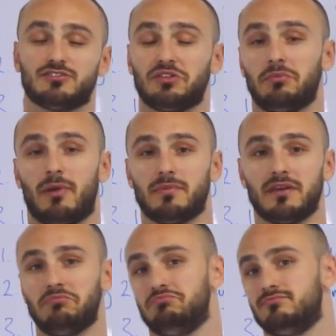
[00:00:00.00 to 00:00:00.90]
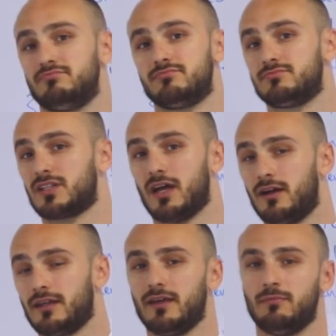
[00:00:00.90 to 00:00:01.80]
So it might be
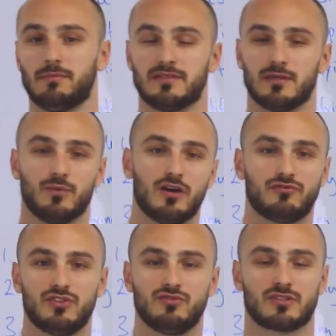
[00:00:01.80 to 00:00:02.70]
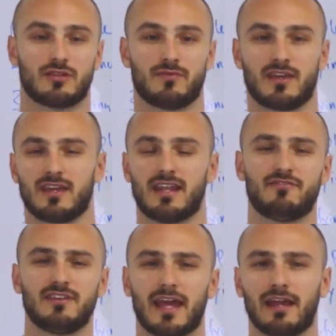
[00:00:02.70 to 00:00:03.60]
Guardian, BBC World News or something,
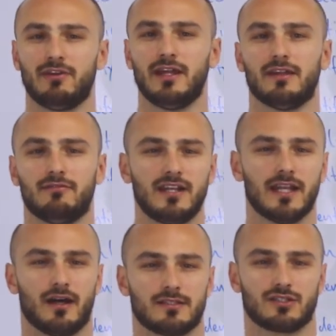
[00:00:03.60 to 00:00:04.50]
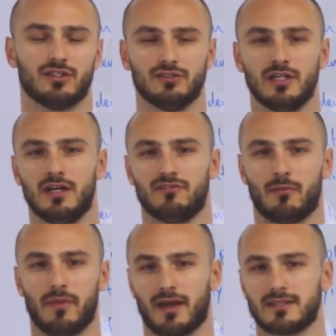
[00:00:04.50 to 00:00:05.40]
and every day read an article
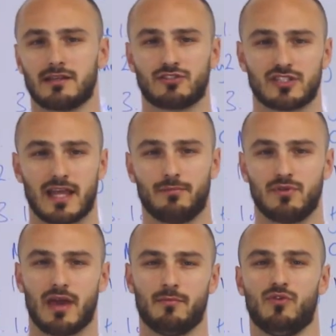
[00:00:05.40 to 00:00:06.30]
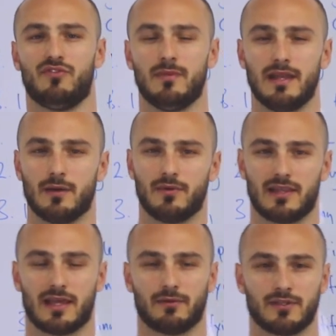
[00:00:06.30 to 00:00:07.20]
from there, because it'll just help you get more
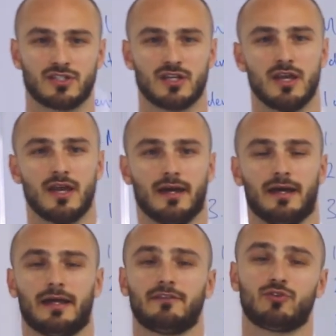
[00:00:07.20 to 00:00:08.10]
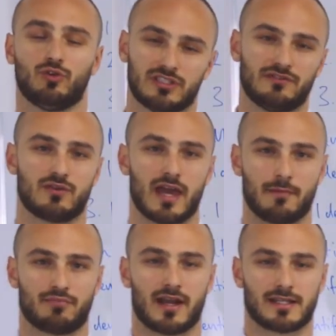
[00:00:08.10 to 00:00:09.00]
familiar with language. And of course, if
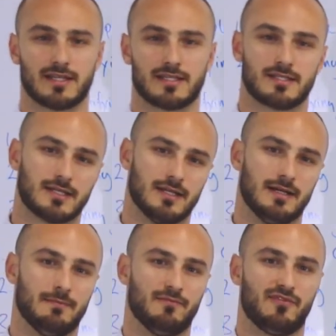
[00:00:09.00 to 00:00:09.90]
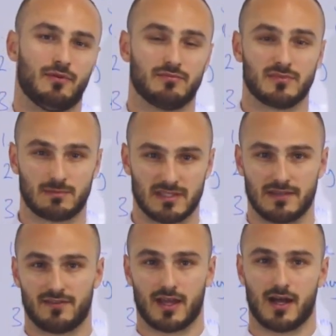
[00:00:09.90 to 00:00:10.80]
you can practice from
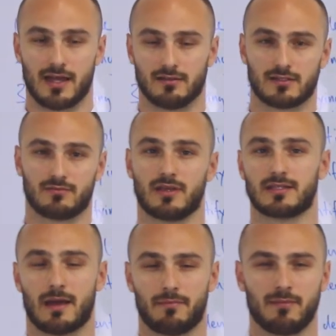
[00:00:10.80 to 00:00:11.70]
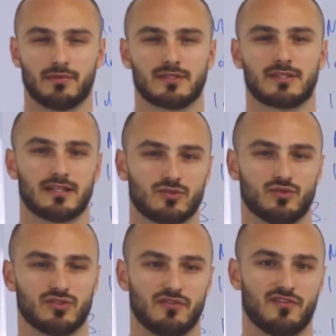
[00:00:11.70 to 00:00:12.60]
specific IELTS exam papers,
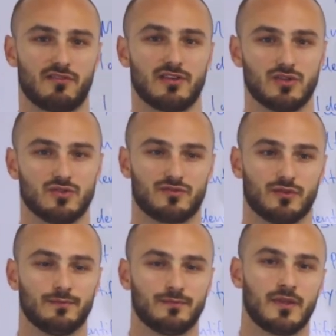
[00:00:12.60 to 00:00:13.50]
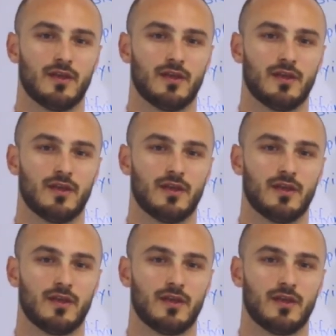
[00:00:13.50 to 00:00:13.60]
that's also very useful.